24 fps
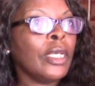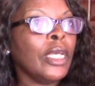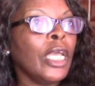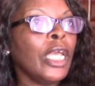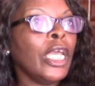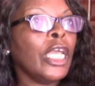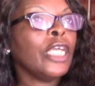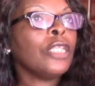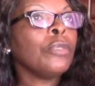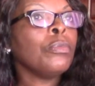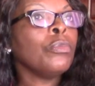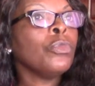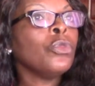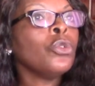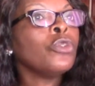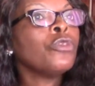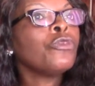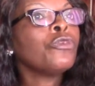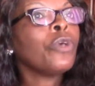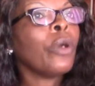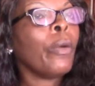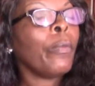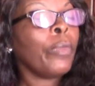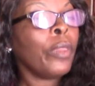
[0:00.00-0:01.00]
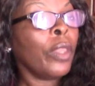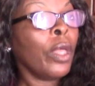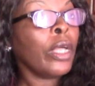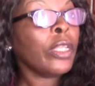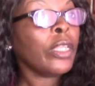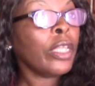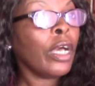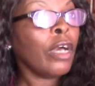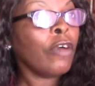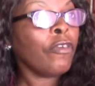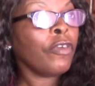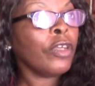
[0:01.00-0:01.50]
It moved from not
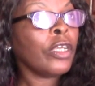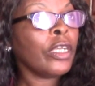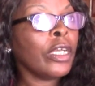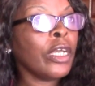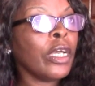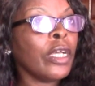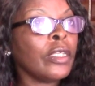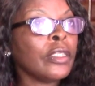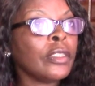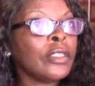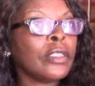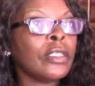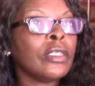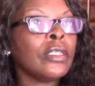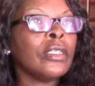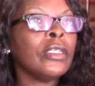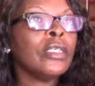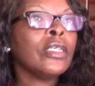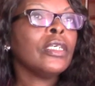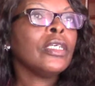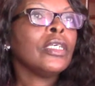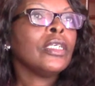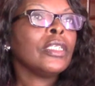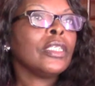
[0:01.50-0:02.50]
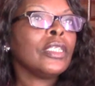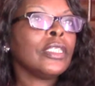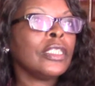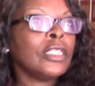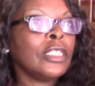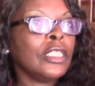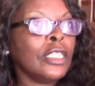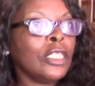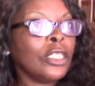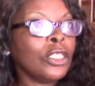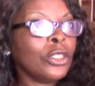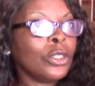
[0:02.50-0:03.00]
having cancer to
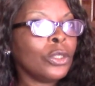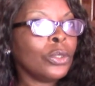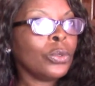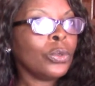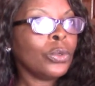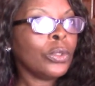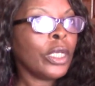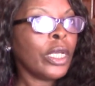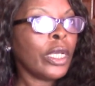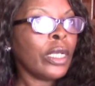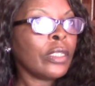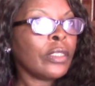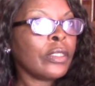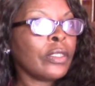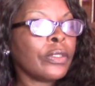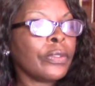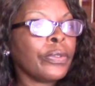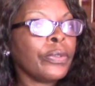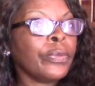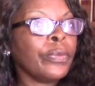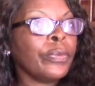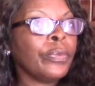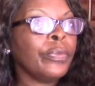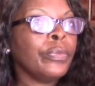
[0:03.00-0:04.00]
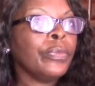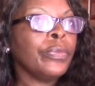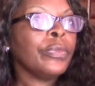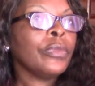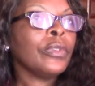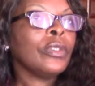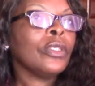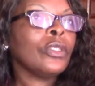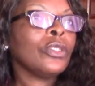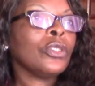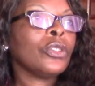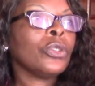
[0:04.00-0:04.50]
stage 2 cancer.
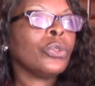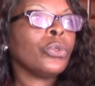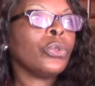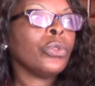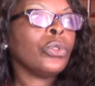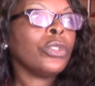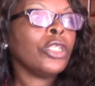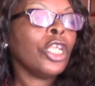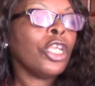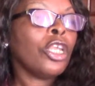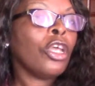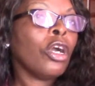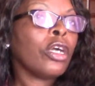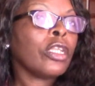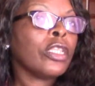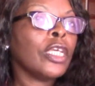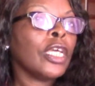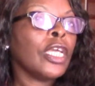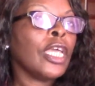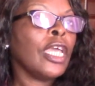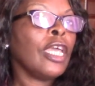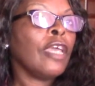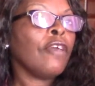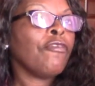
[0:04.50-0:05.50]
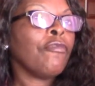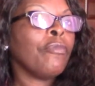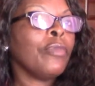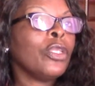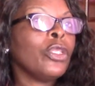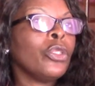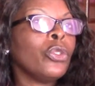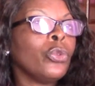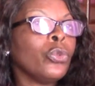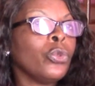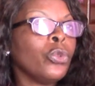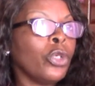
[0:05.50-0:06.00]
So the doctor gave me
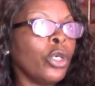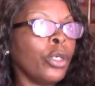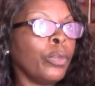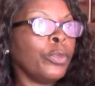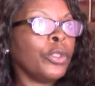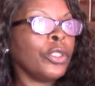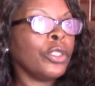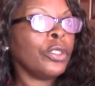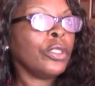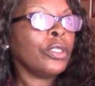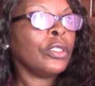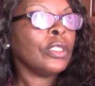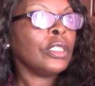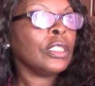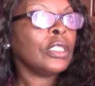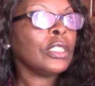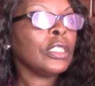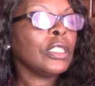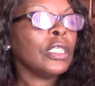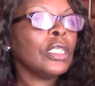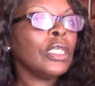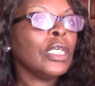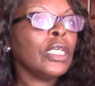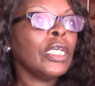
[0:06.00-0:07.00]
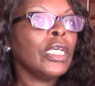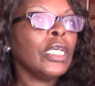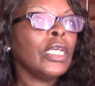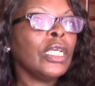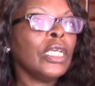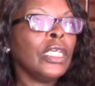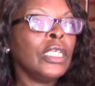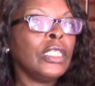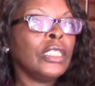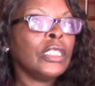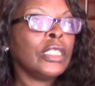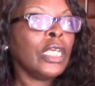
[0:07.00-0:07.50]
2 options.
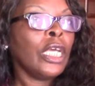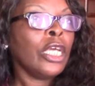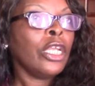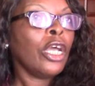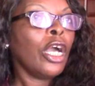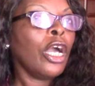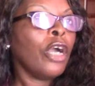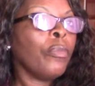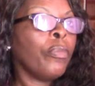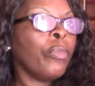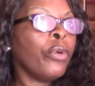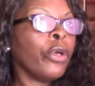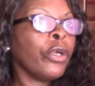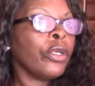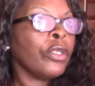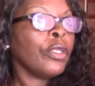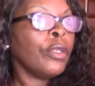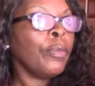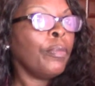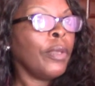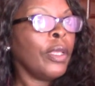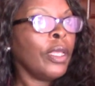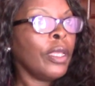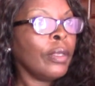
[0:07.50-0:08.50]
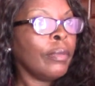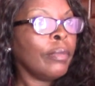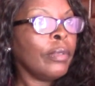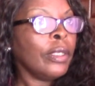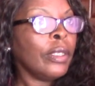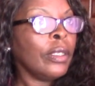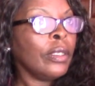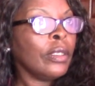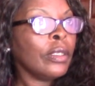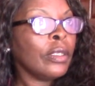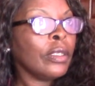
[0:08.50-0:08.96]
He said, abort the baby